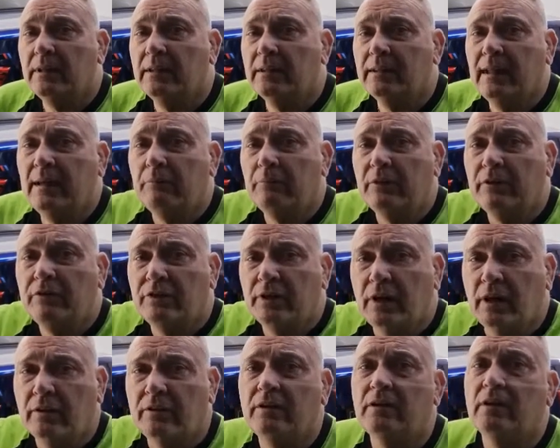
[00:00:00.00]
Then we
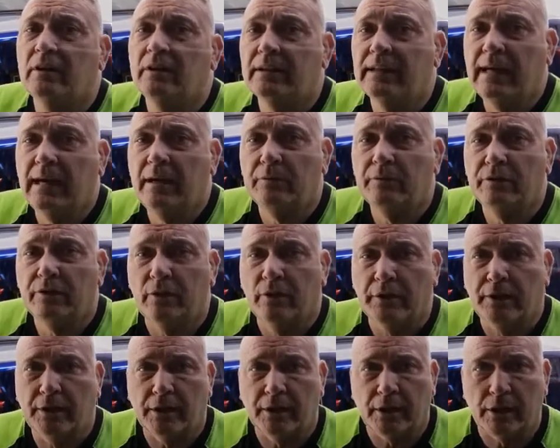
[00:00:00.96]
started on the
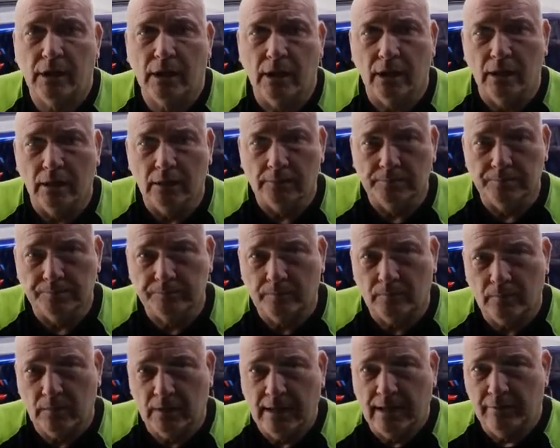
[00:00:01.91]
outside of the car.
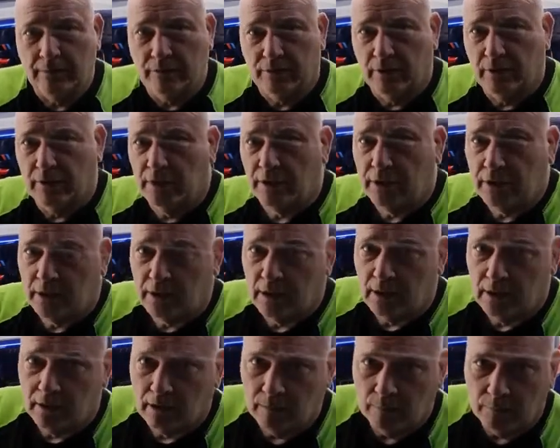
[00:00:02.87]
The outside of the
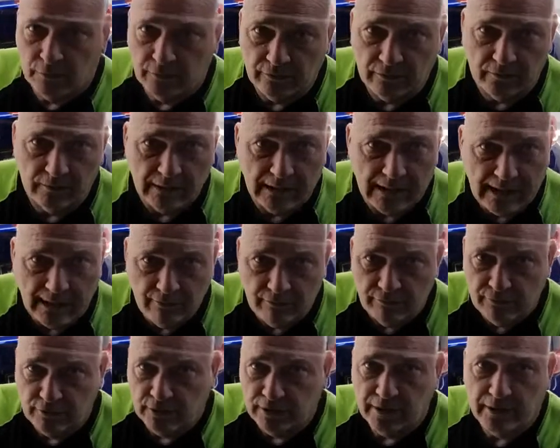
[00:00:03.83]
car was
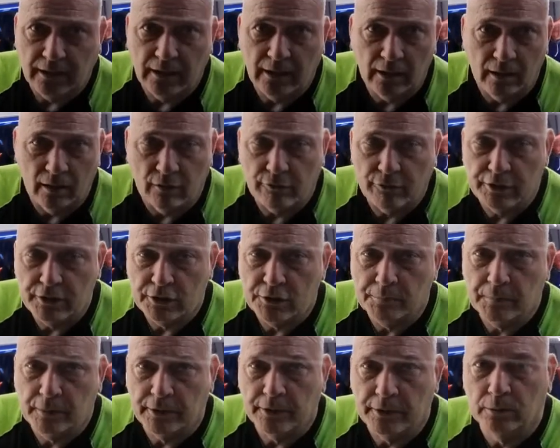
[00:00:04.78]
heavily orange
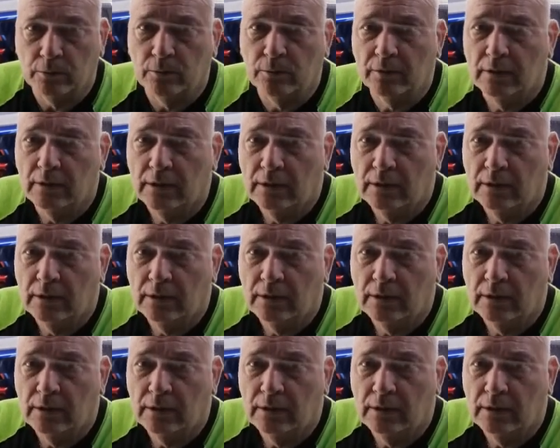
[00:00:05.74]
peeled,